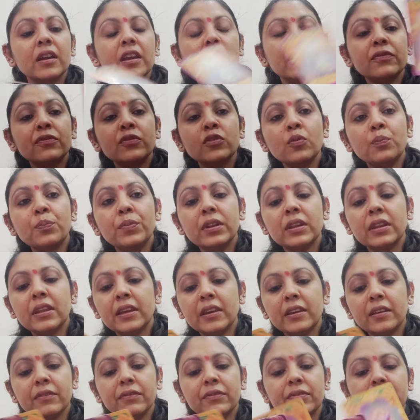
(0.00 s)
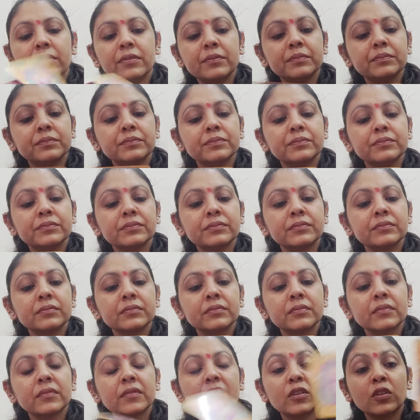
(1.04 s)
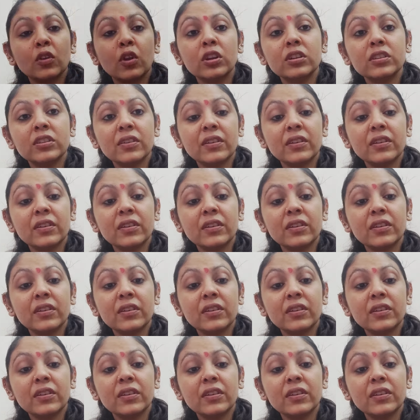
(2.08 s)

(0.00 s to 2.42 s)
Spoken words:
If you believe, not